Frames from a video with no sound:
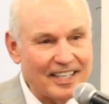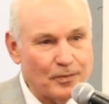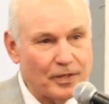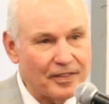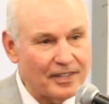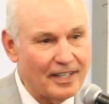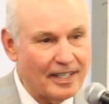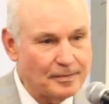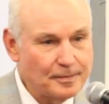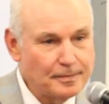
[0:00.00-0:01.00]
kid with
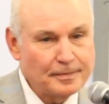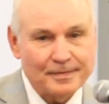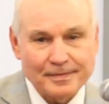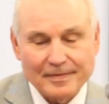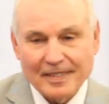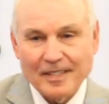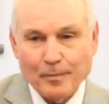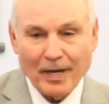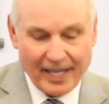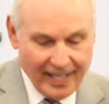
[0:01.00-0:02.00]

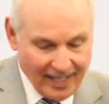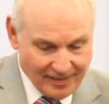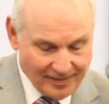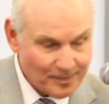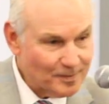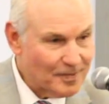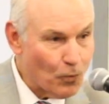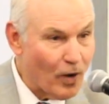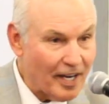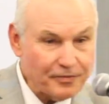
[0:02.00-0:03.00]
my
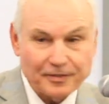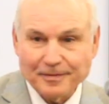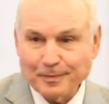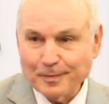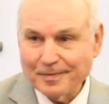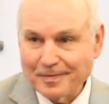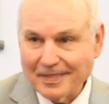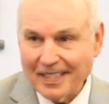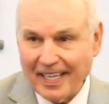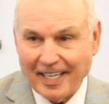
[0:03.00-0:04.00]
wife
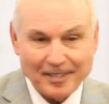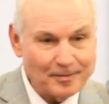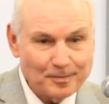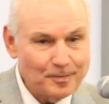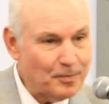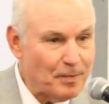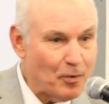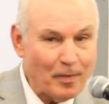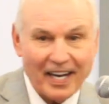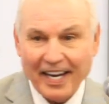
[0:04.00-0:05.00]
and
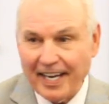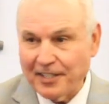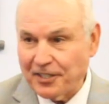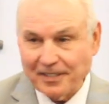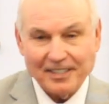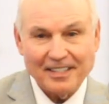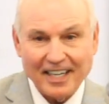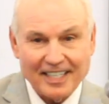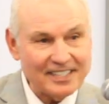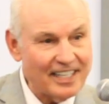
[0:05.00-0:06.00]
people my age, and
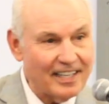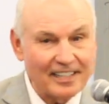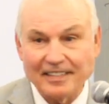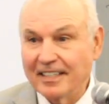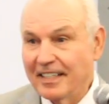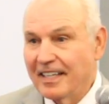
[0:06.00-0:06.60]
I say that